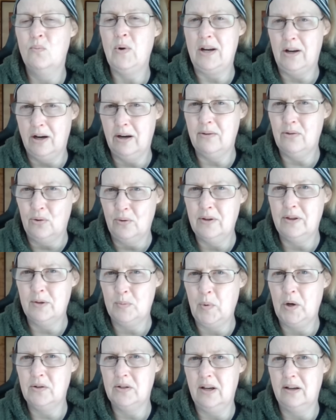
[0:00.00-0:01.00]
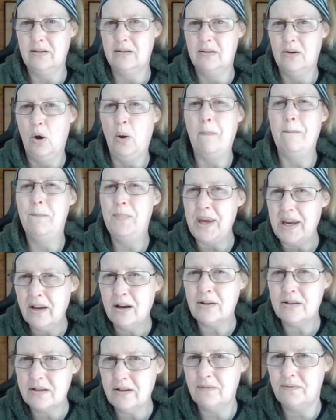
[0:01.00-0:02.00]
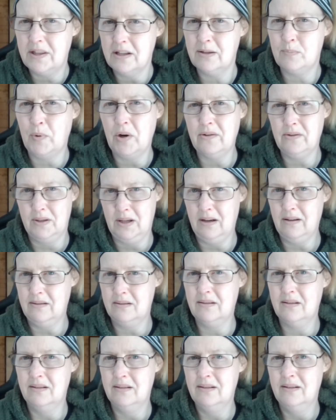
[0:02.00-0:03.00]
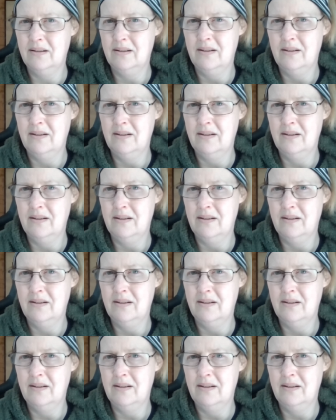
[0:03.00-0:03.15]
when going through this process because of this process.